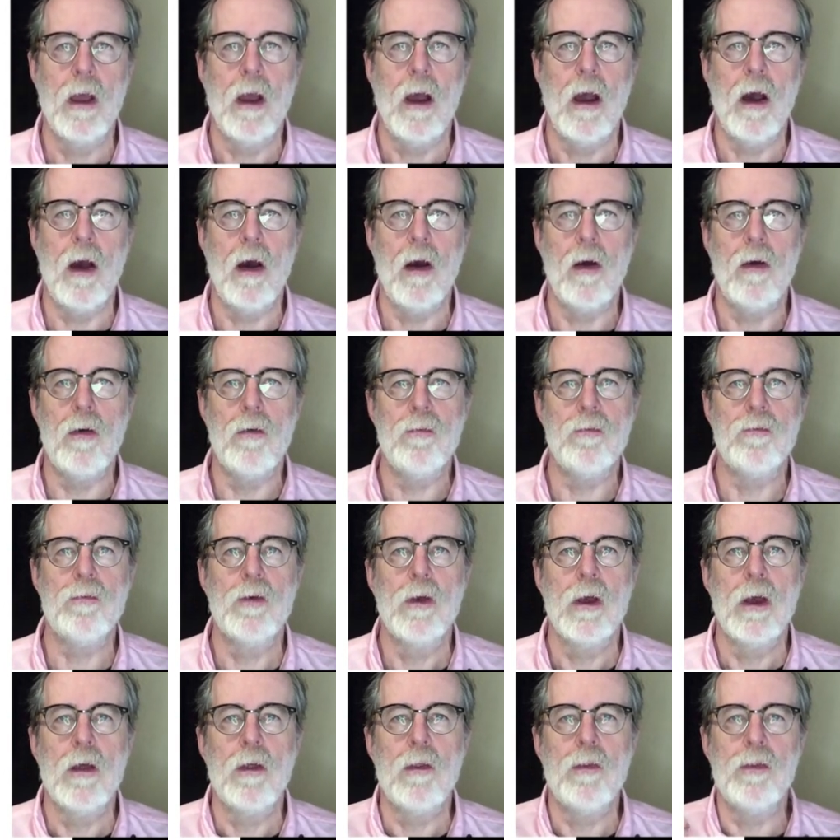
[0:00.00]
of
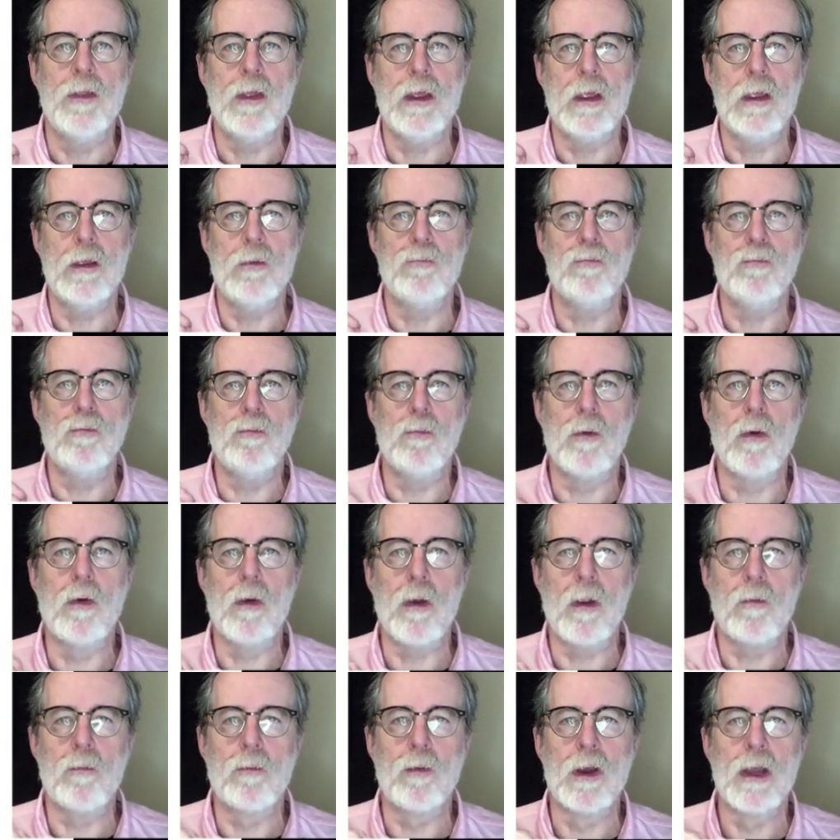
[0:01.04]
the
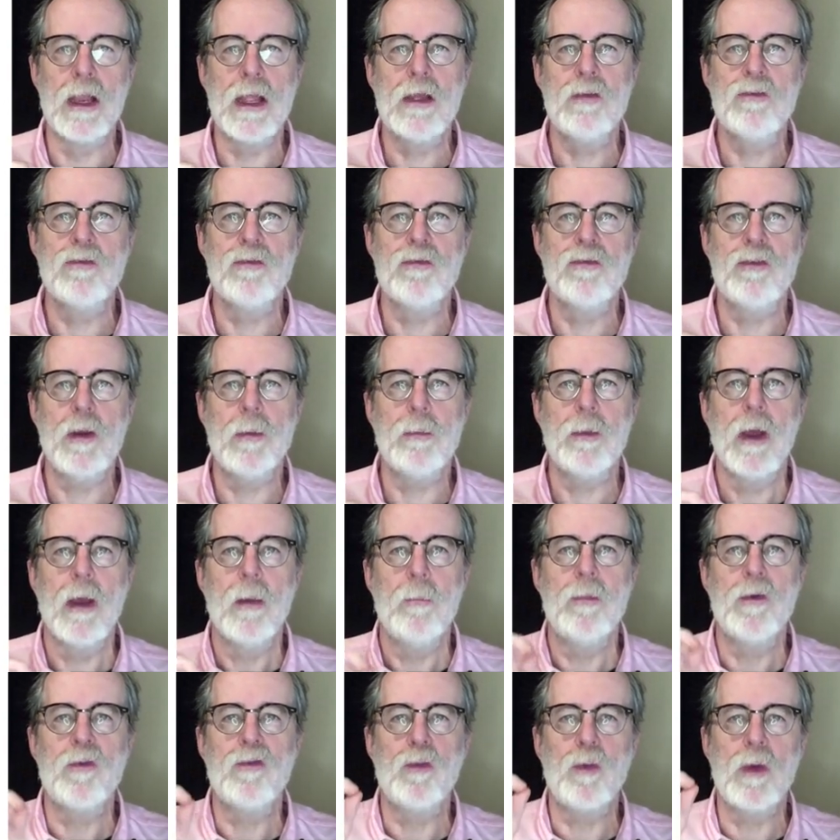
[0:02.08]
relationship
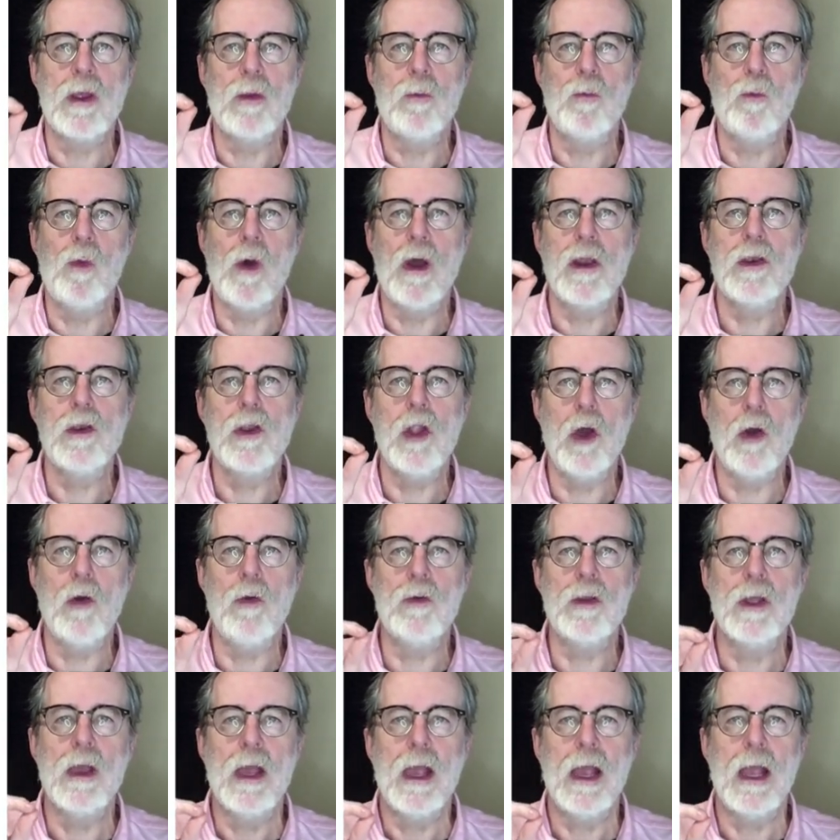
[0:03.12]
between one node